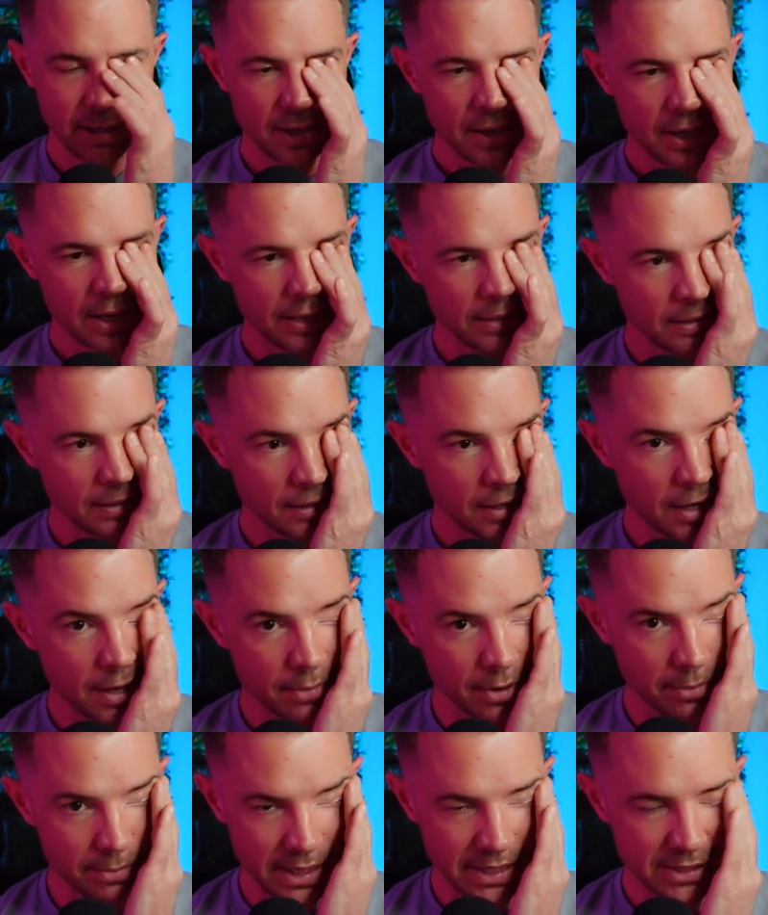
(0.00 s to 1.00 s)
And
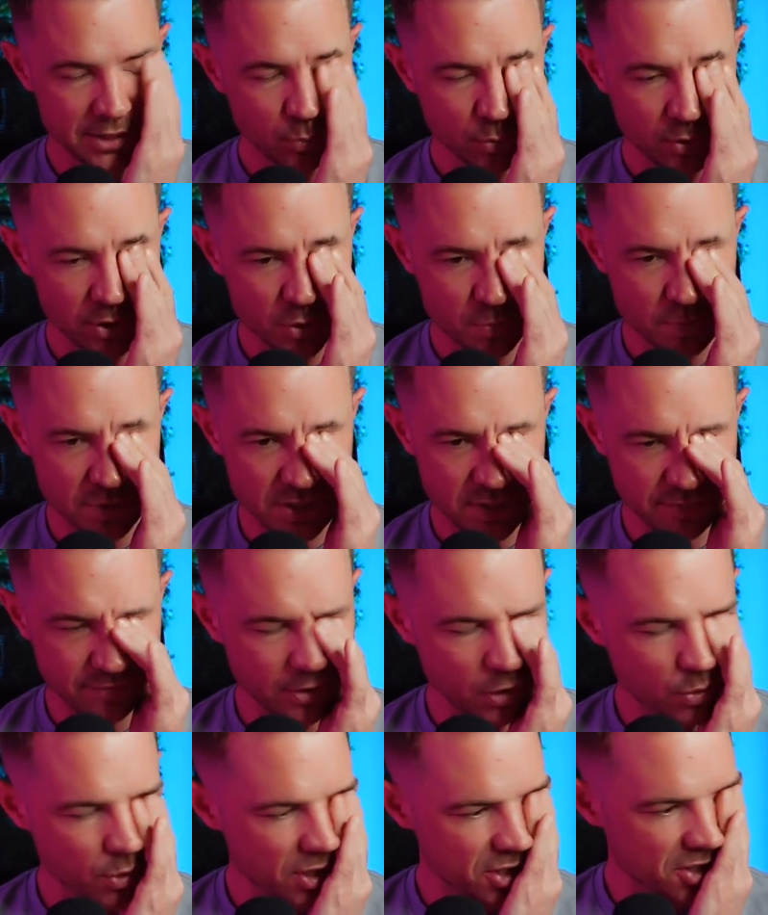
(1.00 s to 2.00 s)
coming back to what the specific
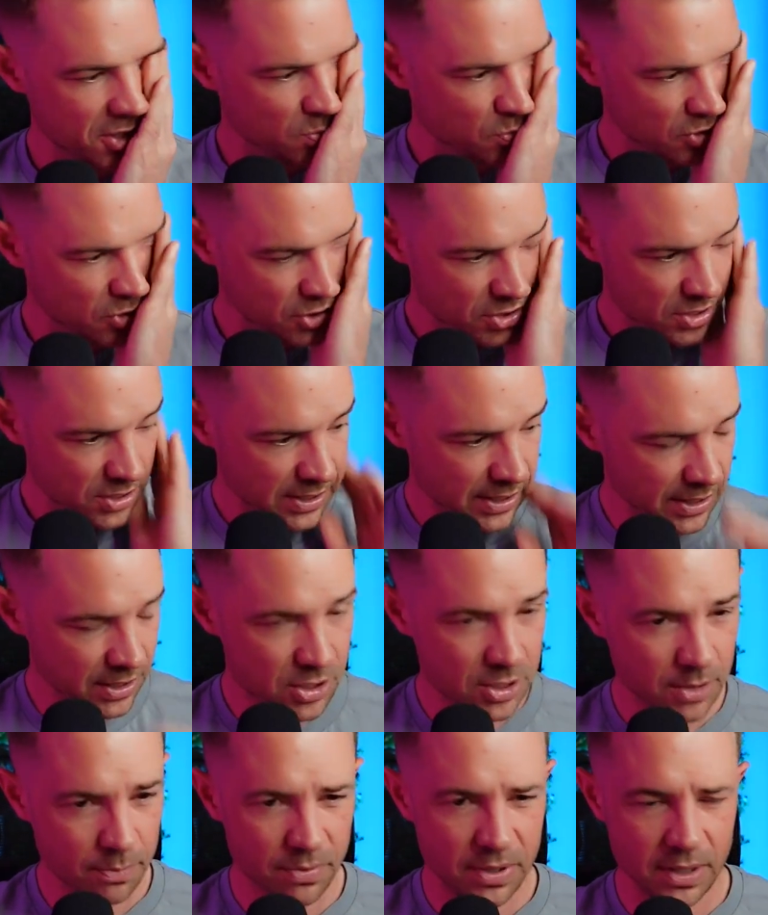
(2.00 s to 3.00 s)
question was, like
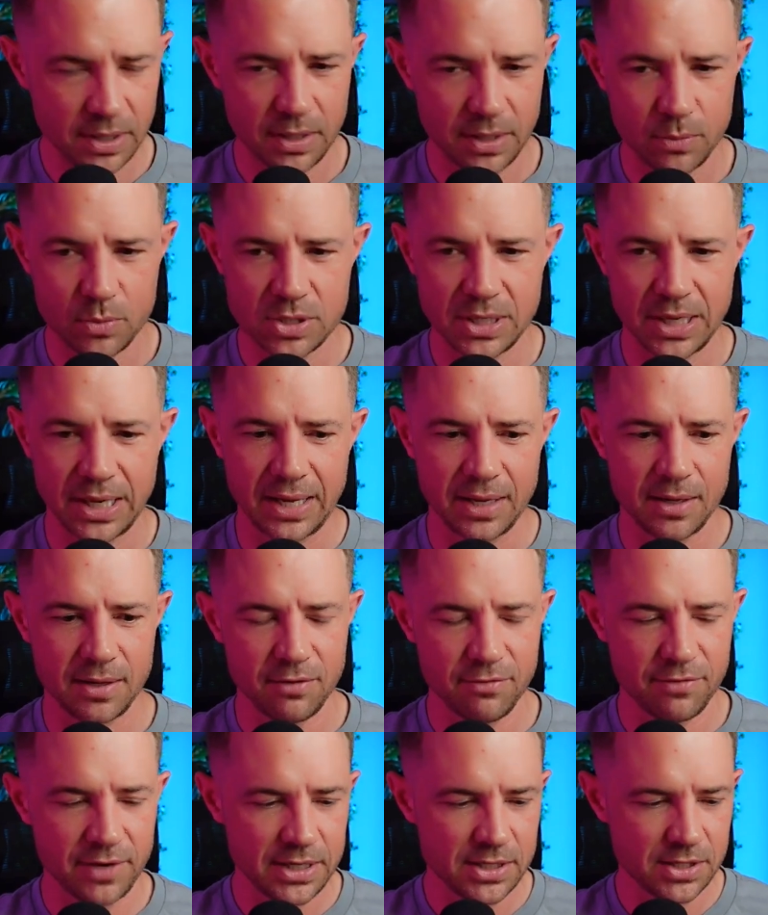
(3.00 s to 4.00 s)
something that was like
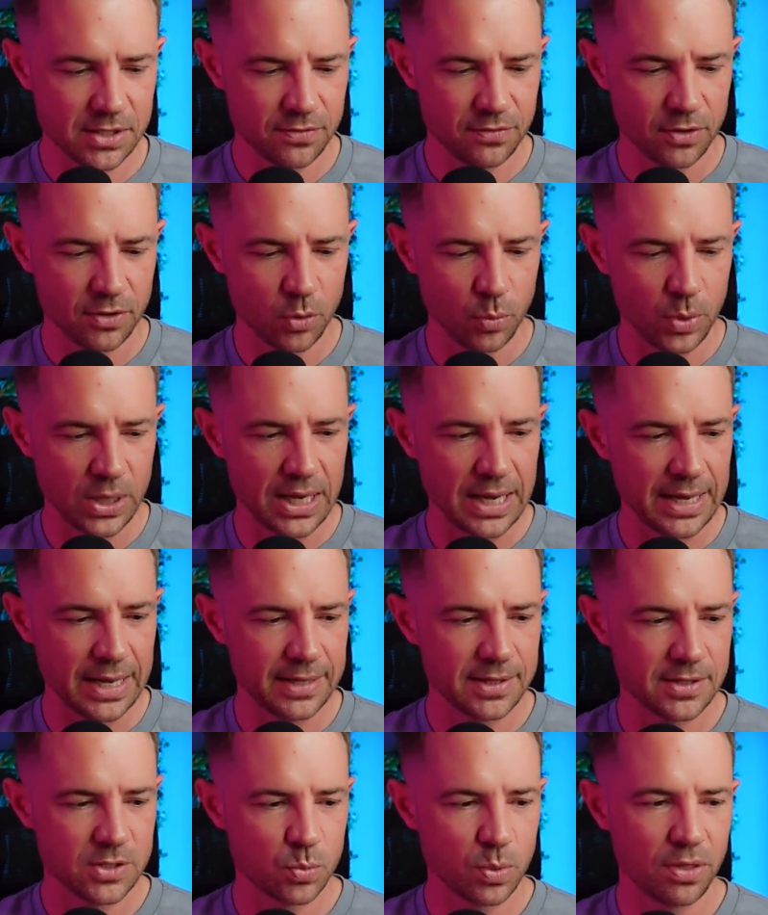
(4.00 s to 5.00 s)
advice for the
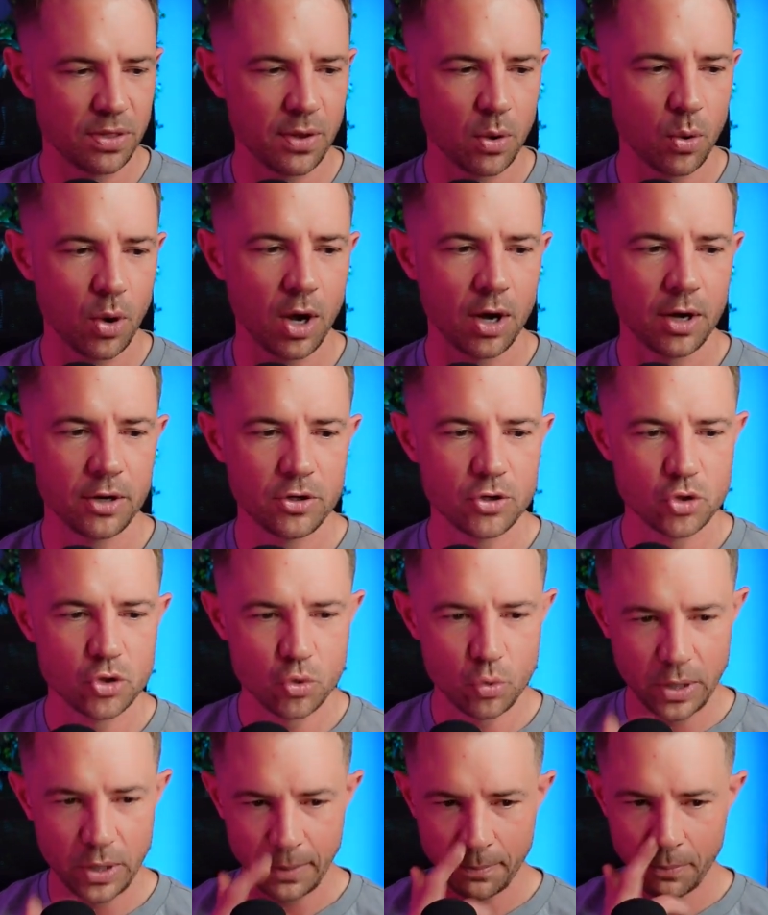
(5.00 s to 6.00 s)
weekends without
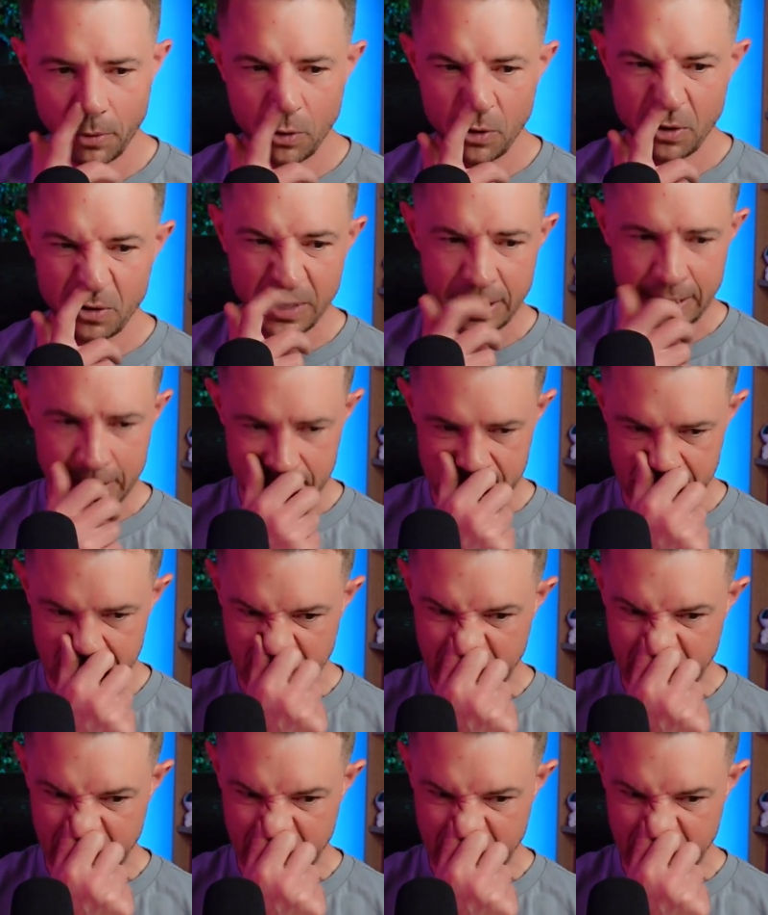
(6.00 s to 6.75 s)
undoing progress.